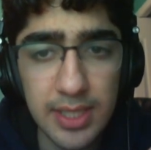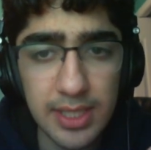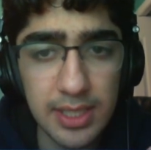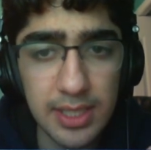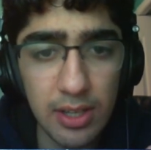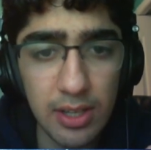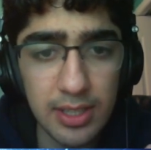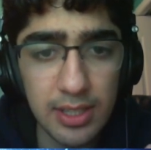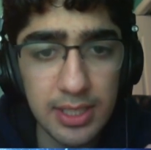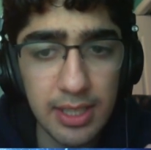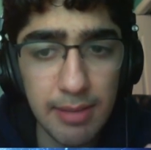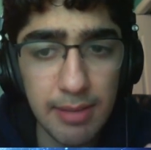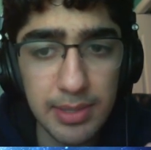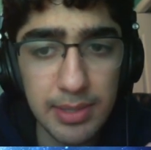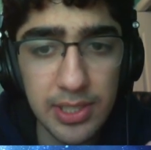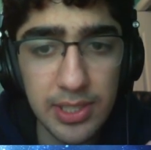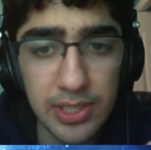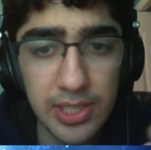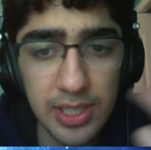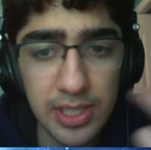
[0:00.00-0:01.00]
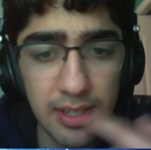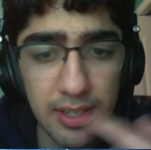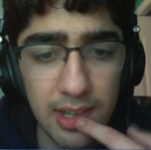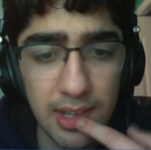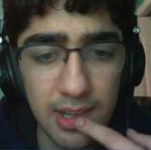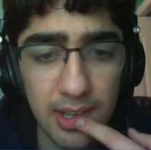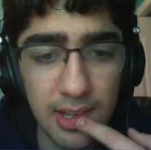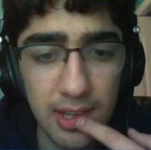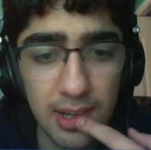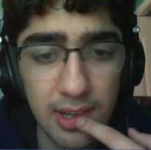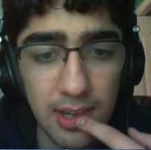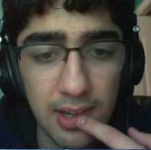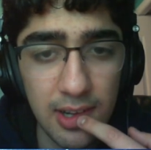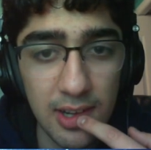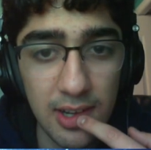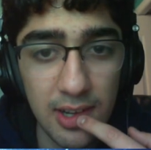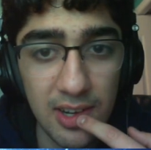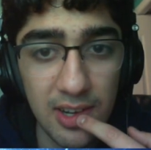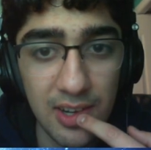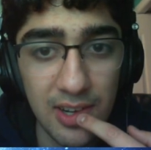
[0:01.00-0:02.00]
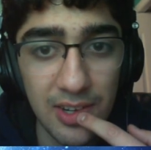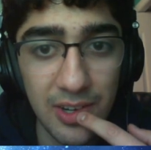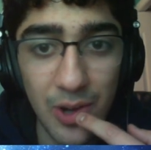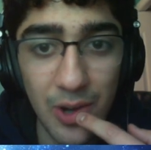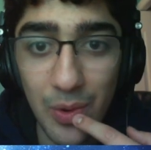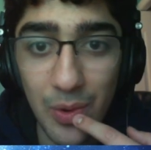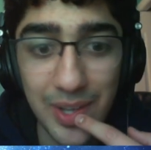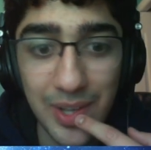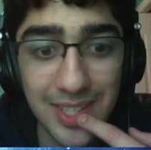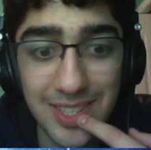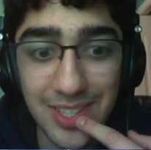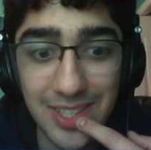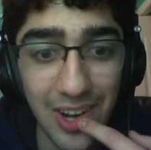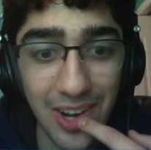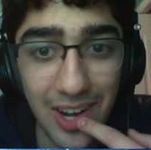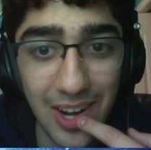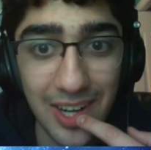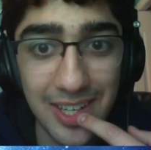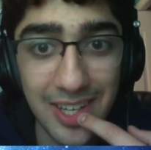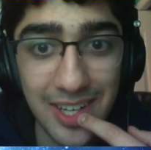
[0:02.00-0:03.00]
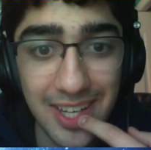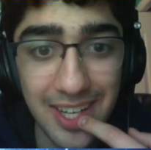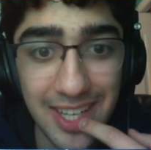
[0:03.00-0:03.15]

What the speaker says: Is it not the same position? No, it's not.